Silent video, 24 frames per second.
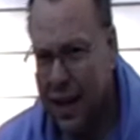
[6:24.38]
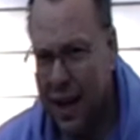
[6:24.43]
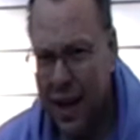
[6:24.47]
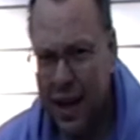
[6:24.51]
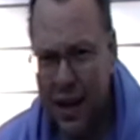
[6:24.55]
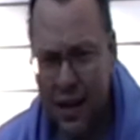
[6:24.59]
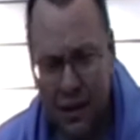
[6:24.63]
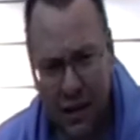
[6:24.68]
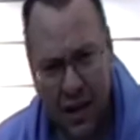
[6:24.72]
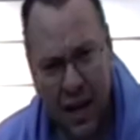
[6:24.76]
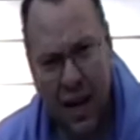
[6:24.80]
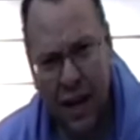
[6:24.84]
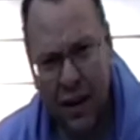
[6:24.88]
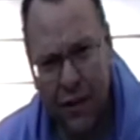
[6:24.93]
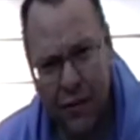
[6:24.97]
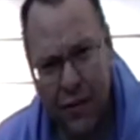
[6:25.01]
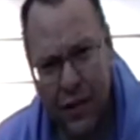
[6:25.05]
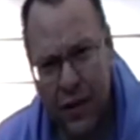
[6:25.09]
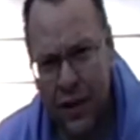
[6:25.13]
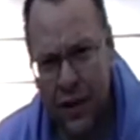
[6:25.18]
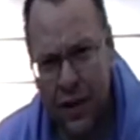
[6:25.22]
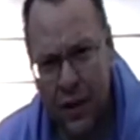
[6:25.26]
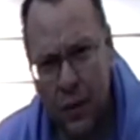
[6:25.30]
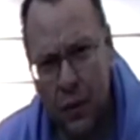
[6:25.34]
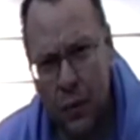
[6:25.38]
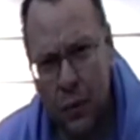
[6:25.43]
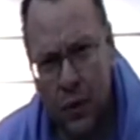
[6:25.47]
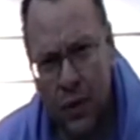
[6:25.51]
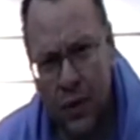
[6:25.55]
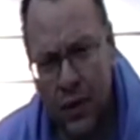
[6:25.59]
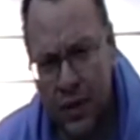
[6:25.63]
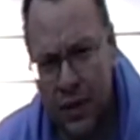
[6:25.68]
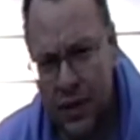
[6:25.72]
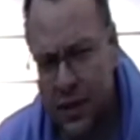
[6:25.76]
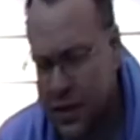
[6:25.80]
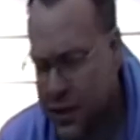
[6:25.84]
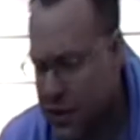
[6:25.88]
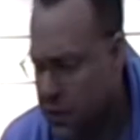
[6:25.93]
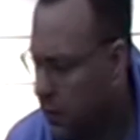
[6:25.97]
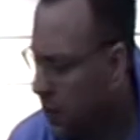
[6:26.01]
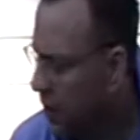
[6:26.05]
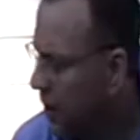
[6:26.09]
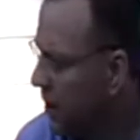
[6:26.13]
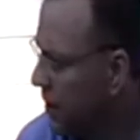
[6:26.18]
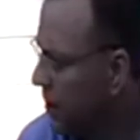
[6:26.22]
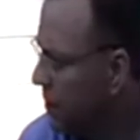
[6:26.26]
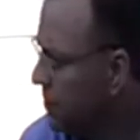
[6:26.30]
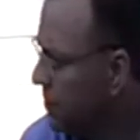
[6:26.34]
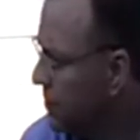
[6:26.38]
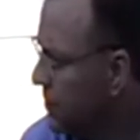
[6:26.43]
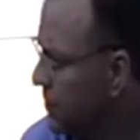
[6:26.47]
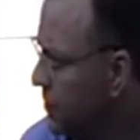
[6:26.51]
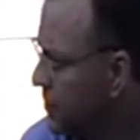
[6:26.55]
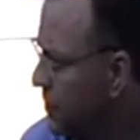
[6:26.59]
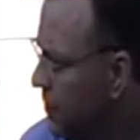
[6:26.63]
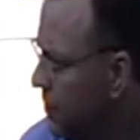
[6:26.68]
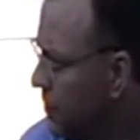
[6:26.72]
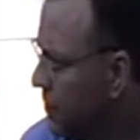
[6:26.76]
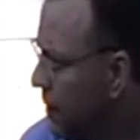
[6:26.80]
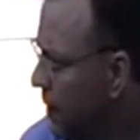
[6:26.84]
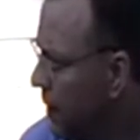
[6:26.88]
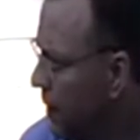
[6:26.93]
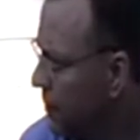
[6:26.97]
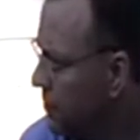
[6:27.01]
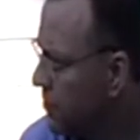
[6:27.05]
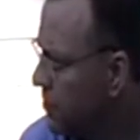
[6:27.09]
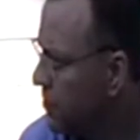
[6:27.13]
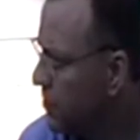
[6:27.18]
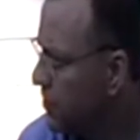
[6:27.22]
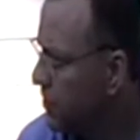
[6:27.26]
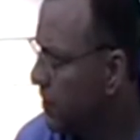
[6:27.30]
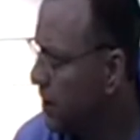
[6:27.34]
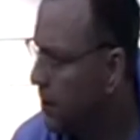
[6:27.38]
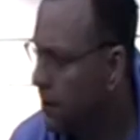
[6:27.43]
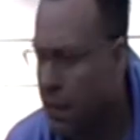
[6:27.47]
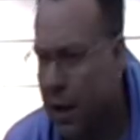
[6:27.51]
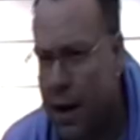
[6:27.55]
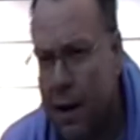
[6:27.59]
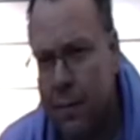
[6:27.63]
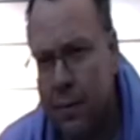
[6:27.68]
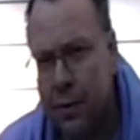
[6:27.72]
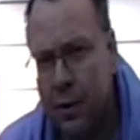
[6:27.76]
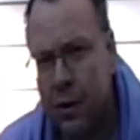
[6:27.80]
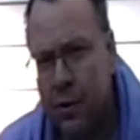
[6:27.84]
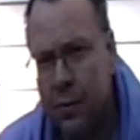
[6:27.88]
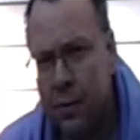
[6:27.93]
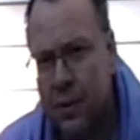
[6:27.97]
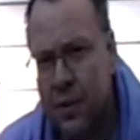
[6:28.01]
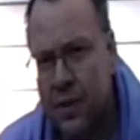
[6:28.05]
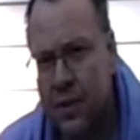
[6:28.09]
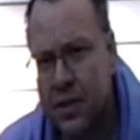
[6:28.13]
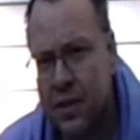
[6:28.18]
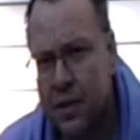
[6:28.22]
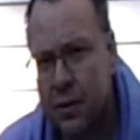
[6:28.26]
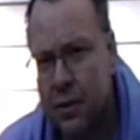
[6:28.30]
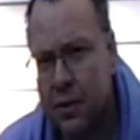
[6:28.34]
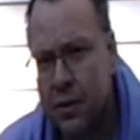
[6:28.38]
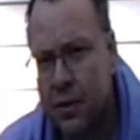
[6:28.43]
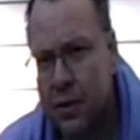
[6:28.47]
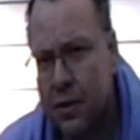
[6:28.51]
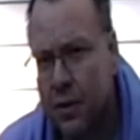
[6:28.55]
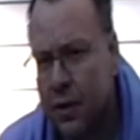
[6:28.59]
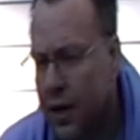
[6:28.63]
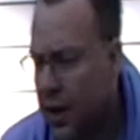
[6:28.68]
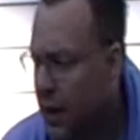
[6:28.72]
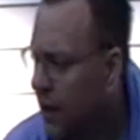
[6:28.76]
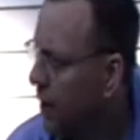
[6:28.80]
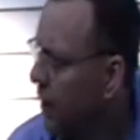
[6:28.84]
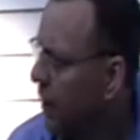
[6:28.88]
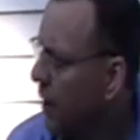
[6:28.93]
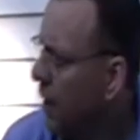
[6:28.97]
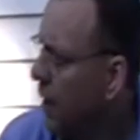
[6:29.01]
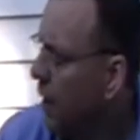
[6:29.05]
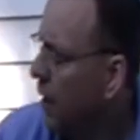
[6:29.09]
I kind of figured it wouldn't as well. So I'm just going to pop it open and see what's going on.